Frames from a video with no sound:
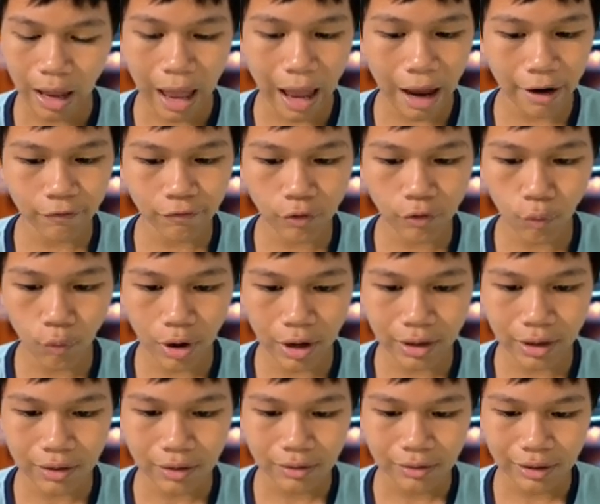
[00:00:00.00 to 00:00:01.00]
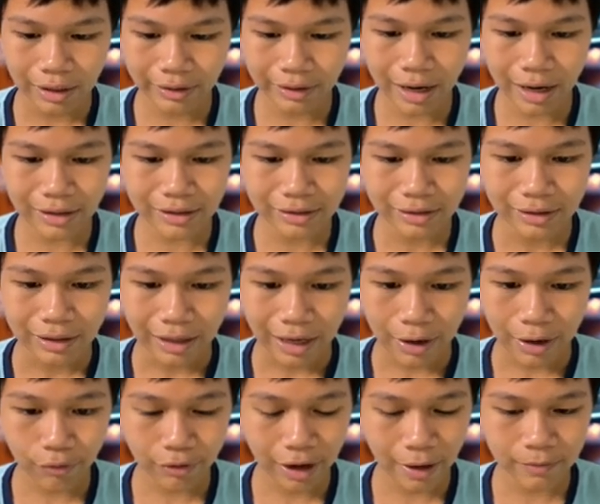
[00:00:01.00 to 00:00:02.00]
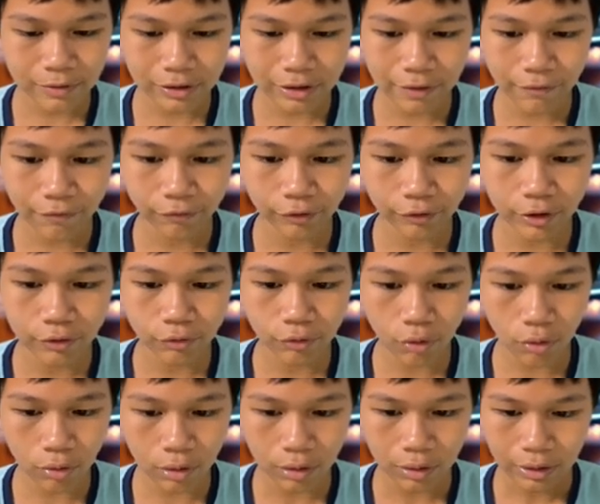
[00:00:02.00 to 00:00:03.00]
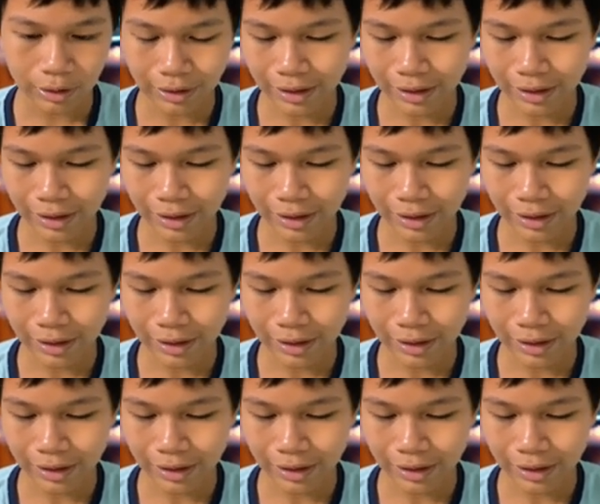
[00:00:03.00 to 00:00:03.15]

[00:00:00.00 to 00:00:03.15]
out of the way like that, and we'll capture their free rook,